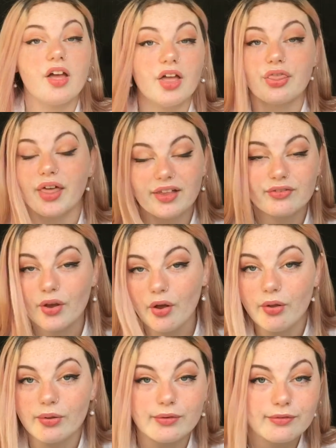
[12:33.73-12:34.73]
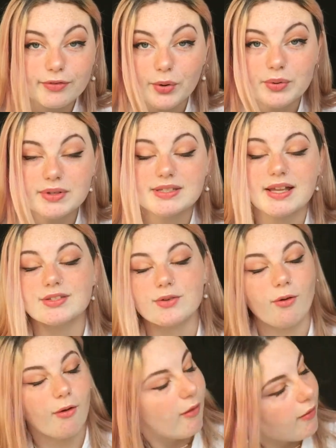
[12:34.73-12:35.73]
And that's all, folks. That's
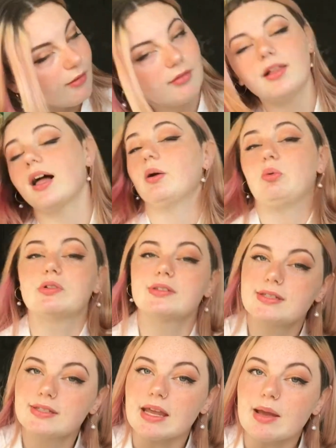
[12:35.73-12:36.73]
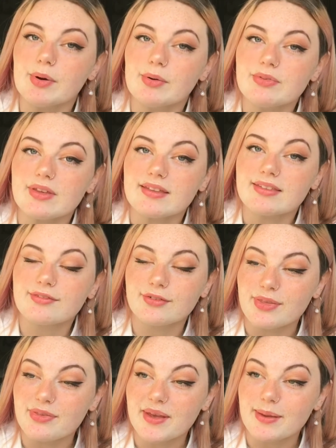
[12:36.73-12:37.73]
all I want to say about it for
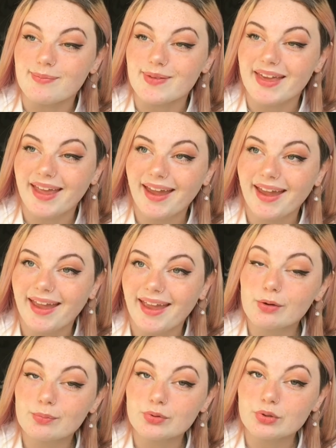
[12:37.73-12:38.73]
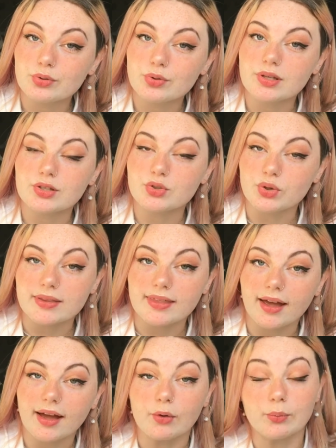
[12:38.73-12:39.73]
the time being. I hope you enjoyed
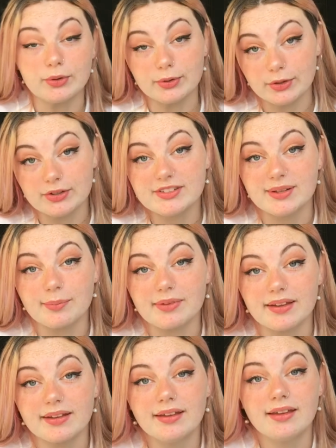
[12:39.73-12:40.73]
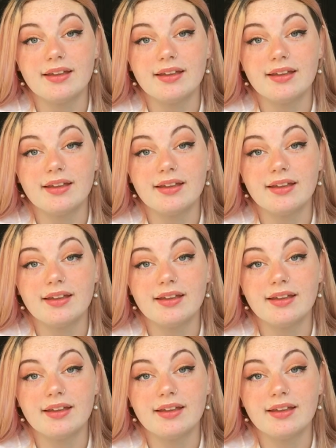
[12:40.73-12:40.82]
that. I hope you learned something.